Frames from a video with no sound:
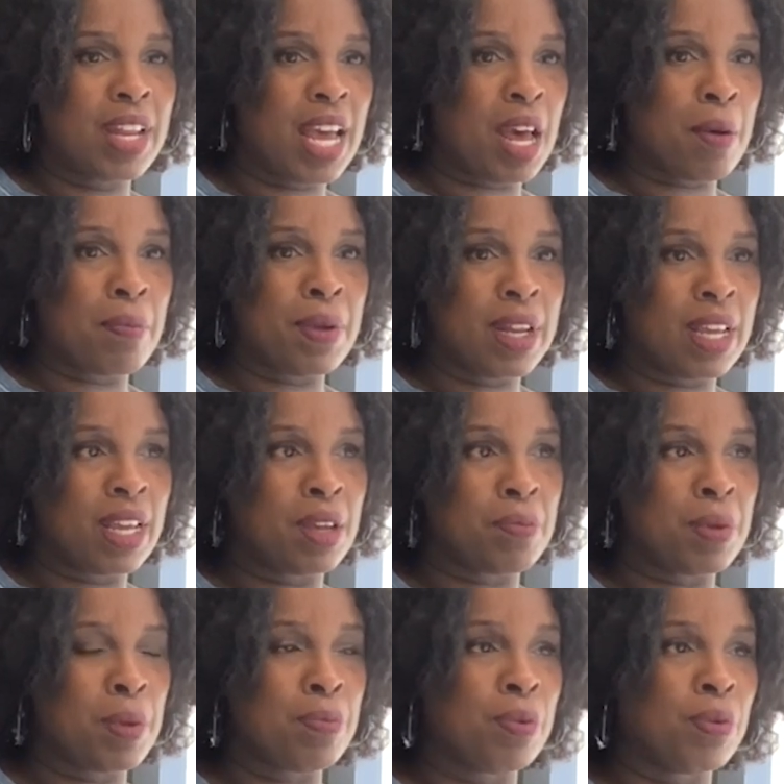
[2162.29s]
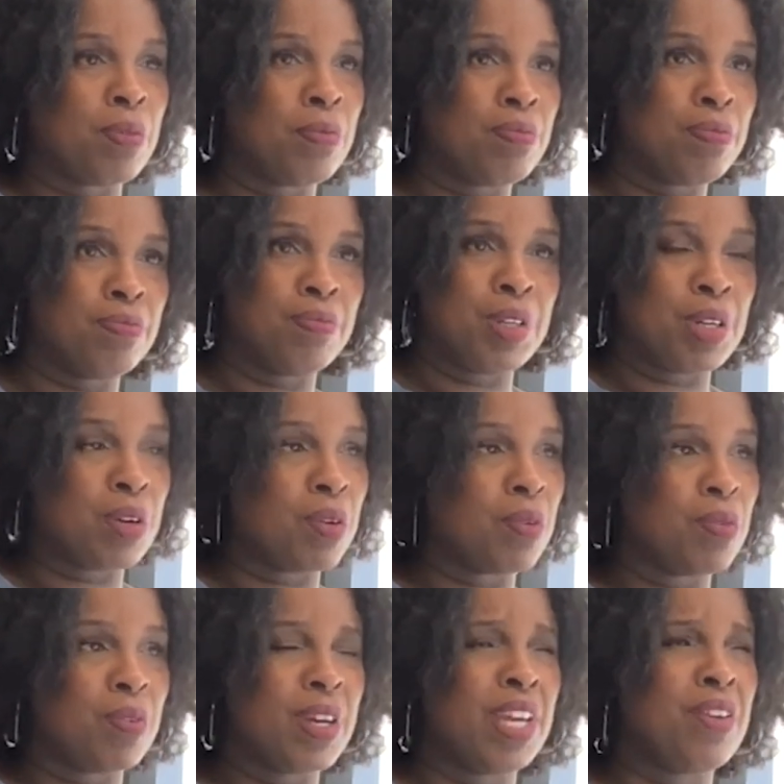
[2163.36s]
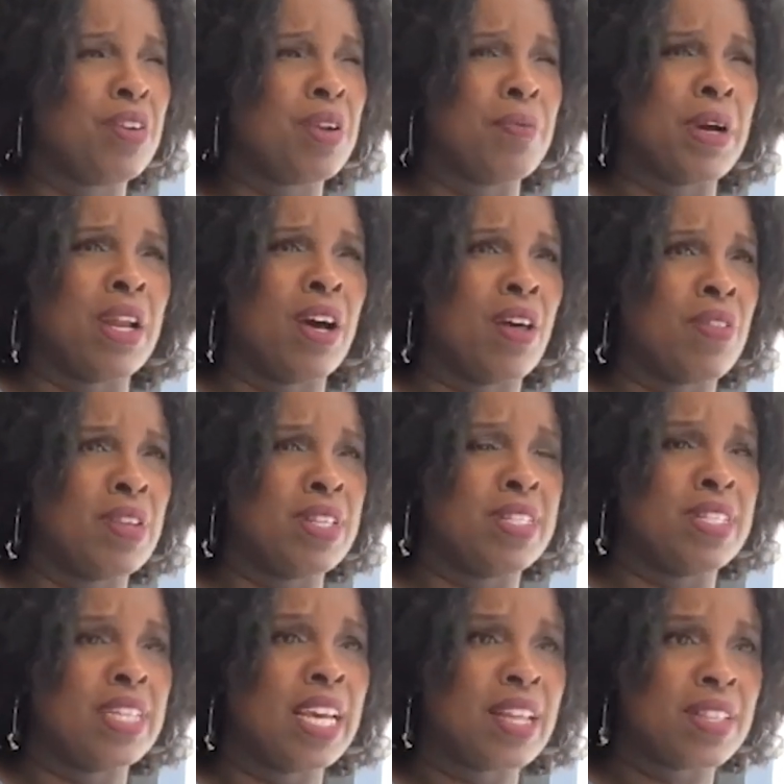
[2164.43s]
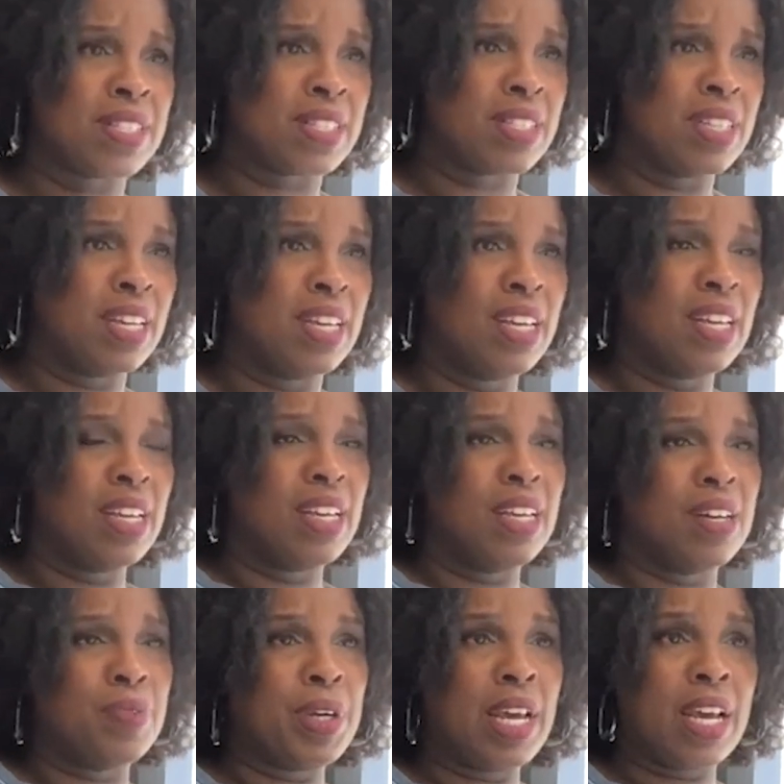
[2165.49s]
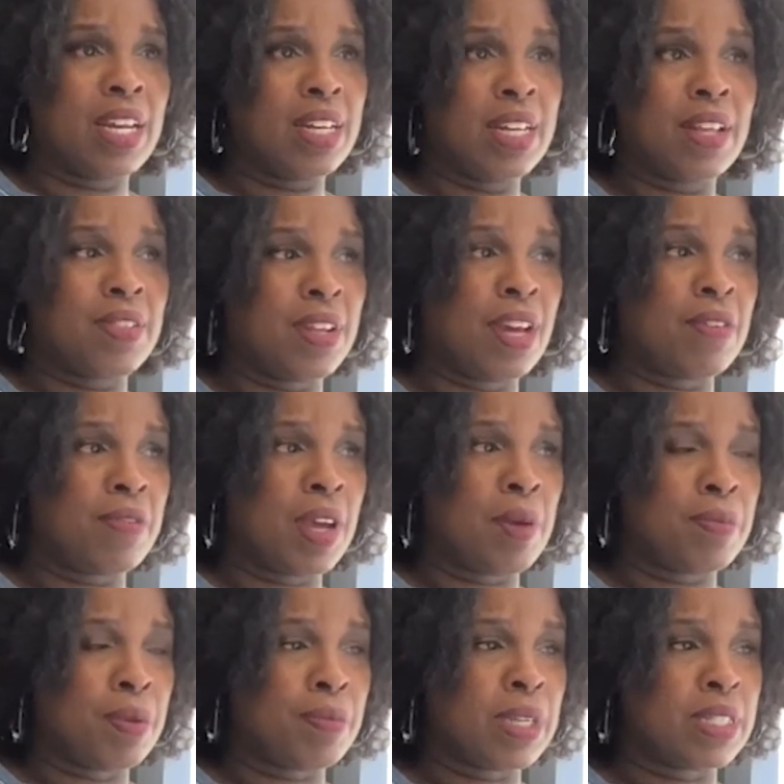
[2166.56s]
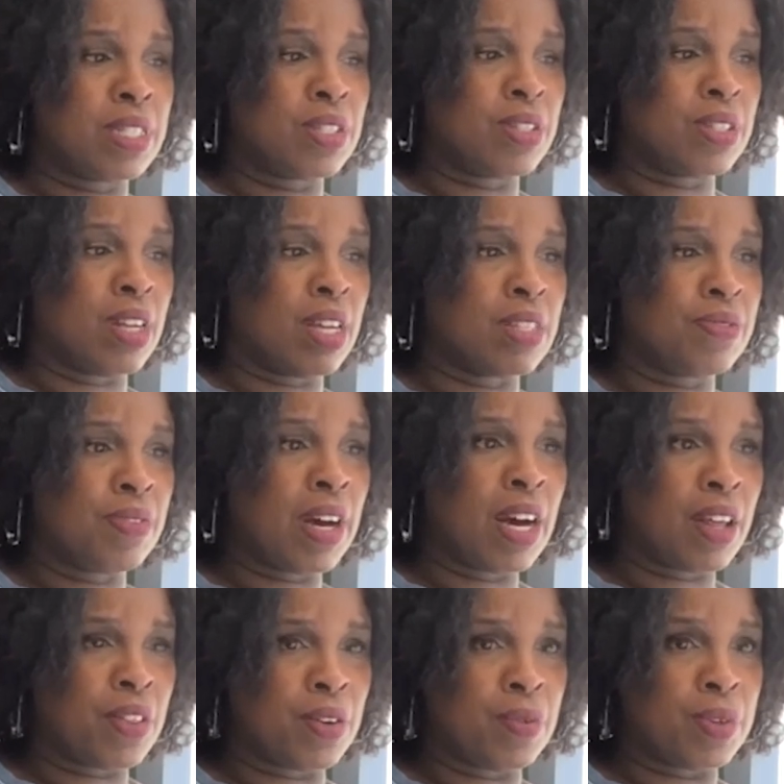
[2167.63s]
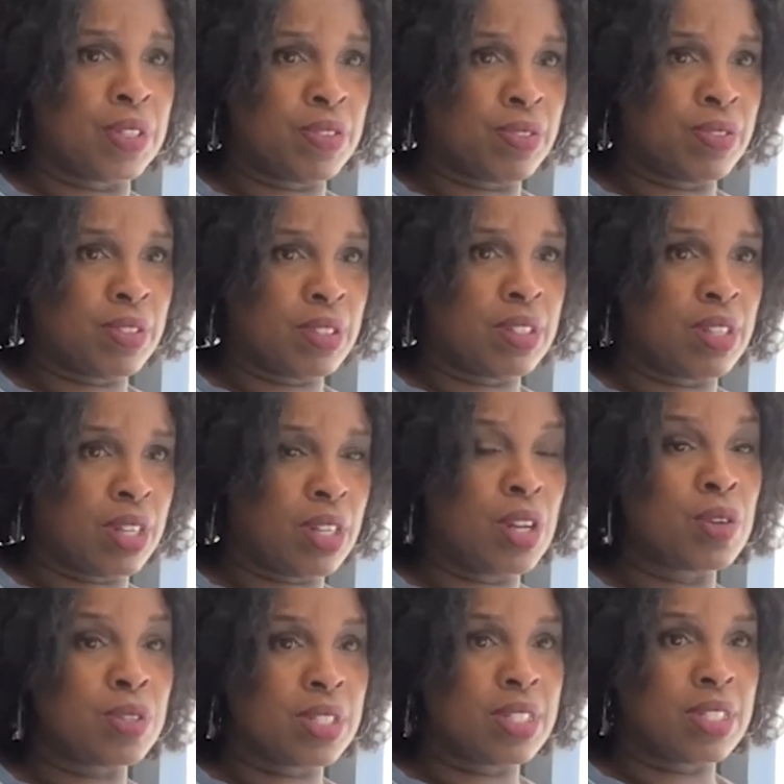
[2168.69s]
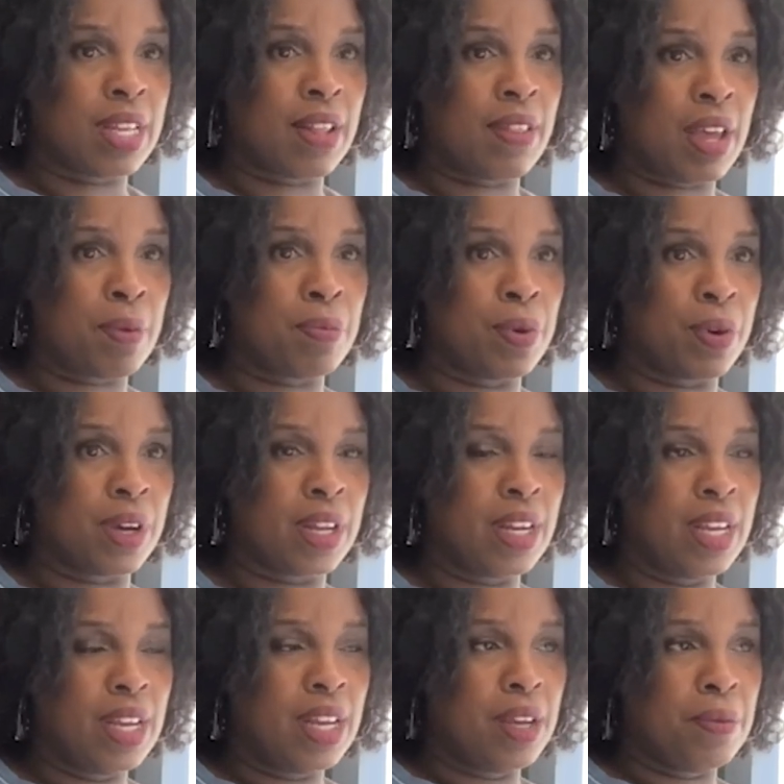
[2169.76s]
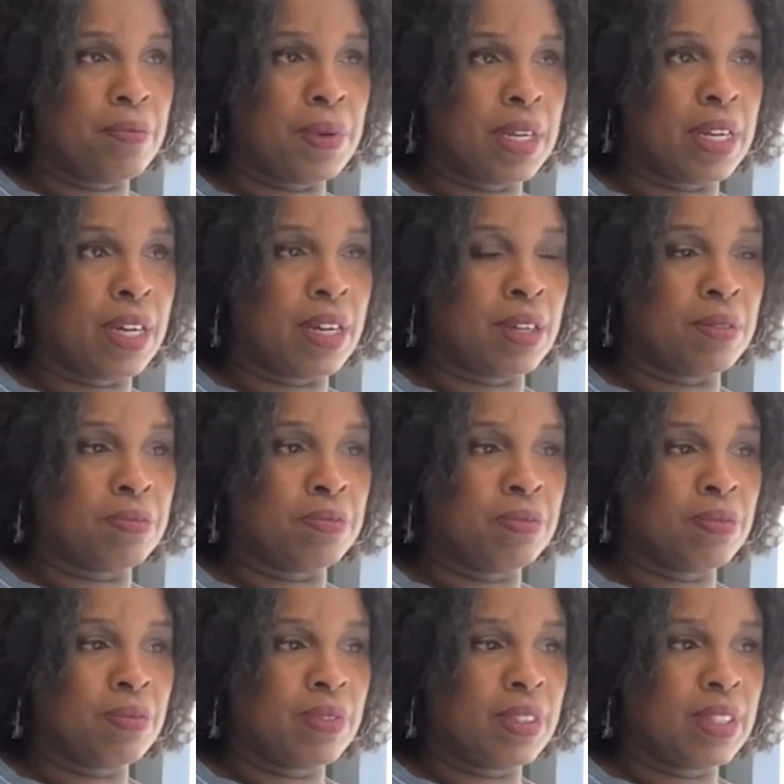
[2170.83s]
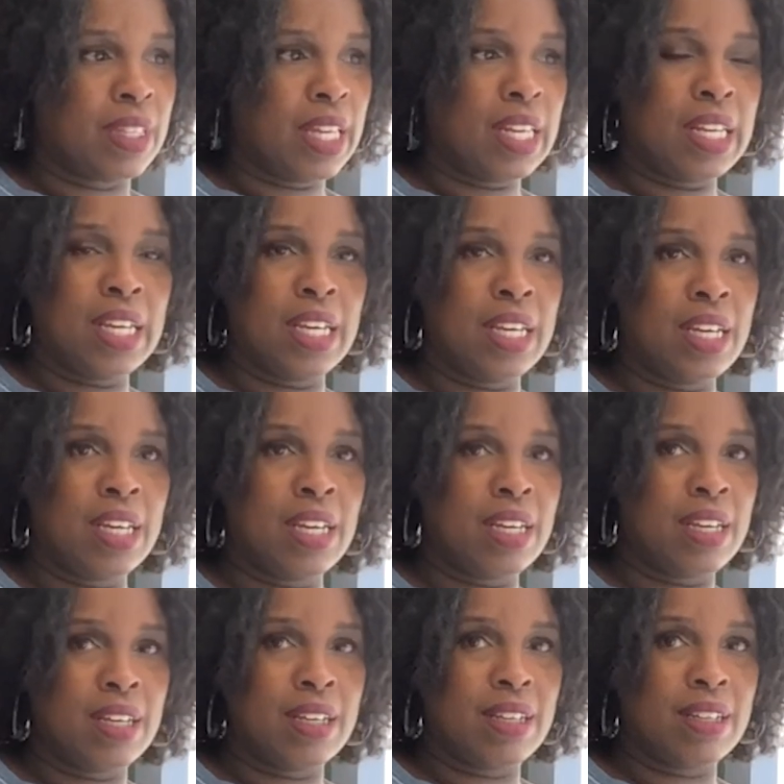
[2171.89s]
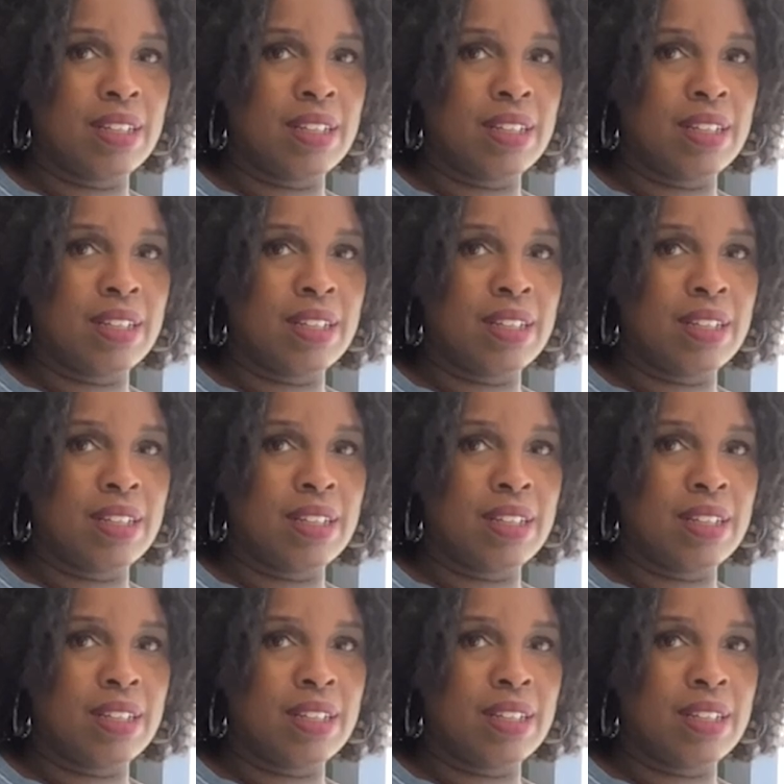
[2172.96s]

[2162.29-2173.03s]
happening and people, you know, hearing about all these deaths. We had a death in our family, my sister in law's father, which is the closest at that point. But um, then he